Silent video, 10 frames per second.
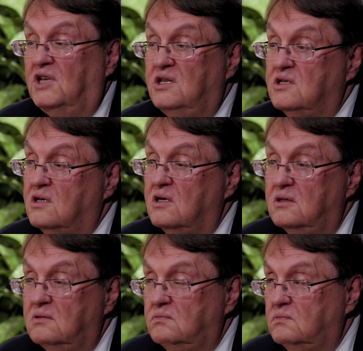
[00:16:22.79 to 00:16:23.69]
He just
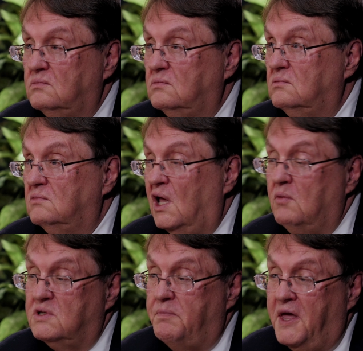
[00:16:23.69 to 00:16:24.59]
couldn't. He
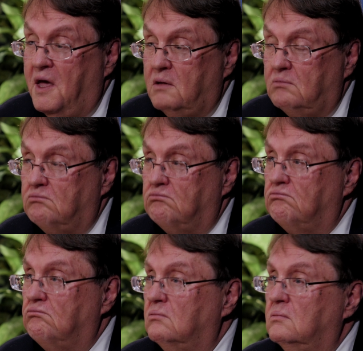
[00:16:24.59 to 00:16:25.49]
was a man.
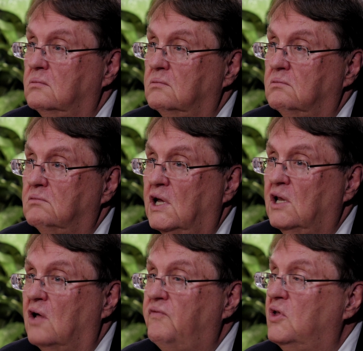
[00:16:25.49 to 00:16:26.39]

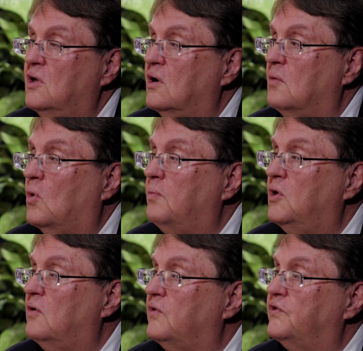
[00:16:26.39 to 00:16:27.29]
He loved the younger, more
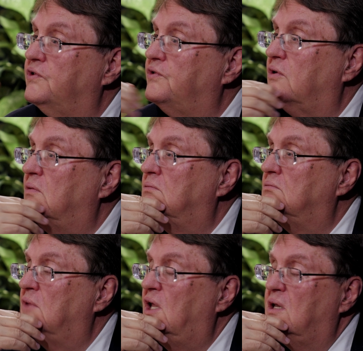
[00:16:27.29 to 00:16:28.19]
beautiful sister.
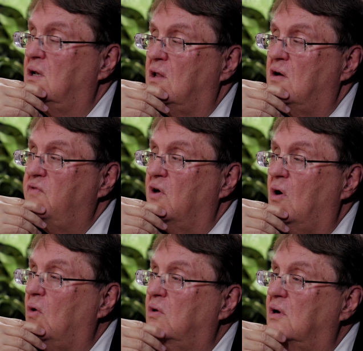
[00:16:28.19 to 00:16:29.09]
He didn't love the
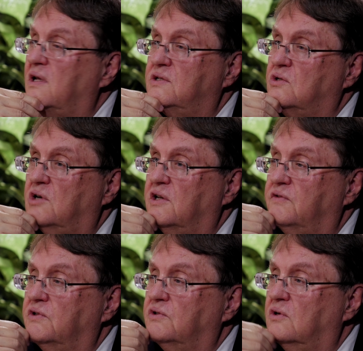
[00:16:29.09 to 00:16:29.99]
older, less
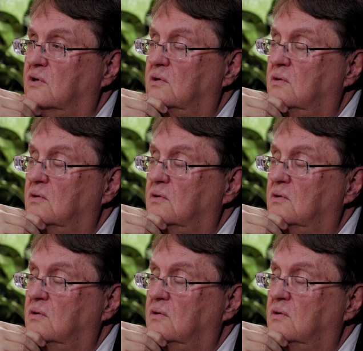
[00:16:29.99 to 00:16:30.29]
attractive sister.